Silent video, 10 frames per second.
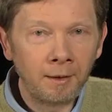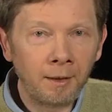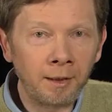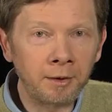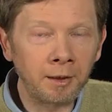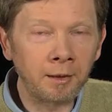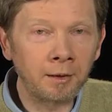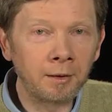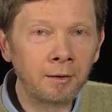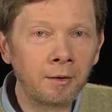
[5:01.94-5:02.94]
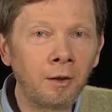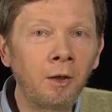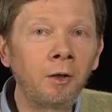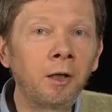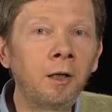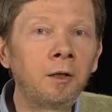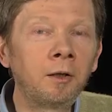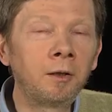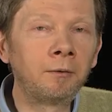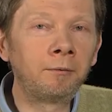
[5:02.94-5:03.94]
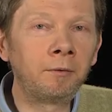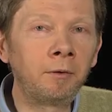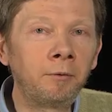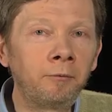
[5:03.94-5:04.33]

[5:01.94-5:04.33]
I didn't lock it for